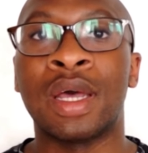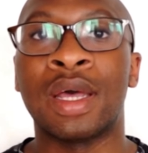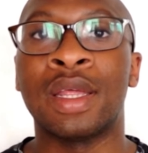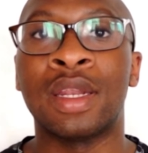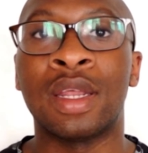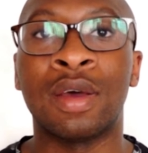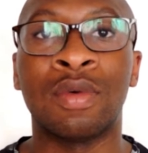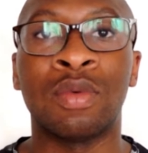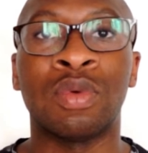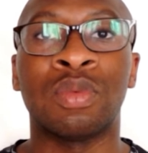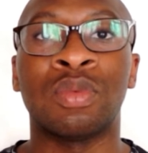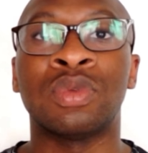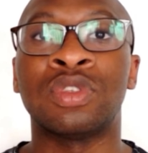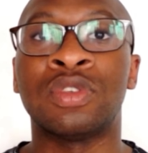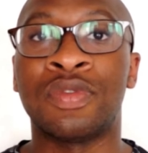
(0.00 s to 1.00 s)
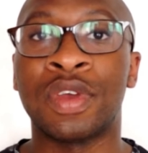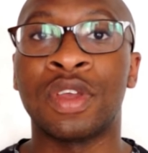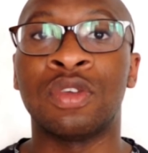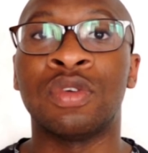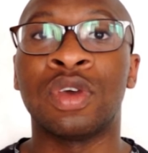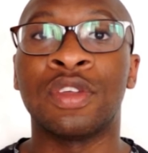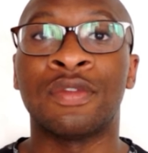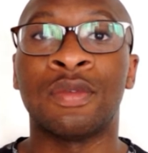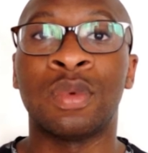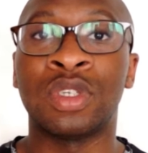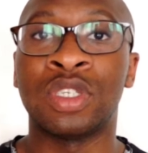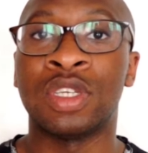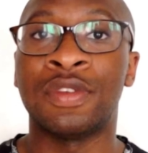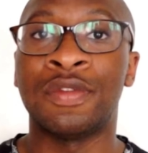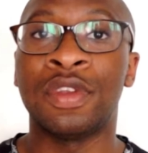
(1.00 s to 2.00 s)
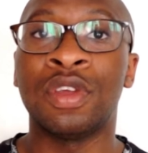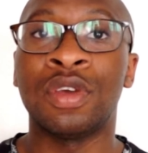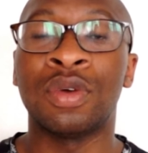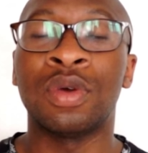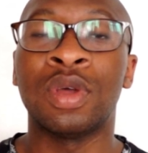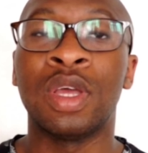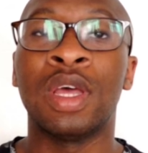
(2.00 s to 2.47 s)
and I want to thank you guys for watching this video,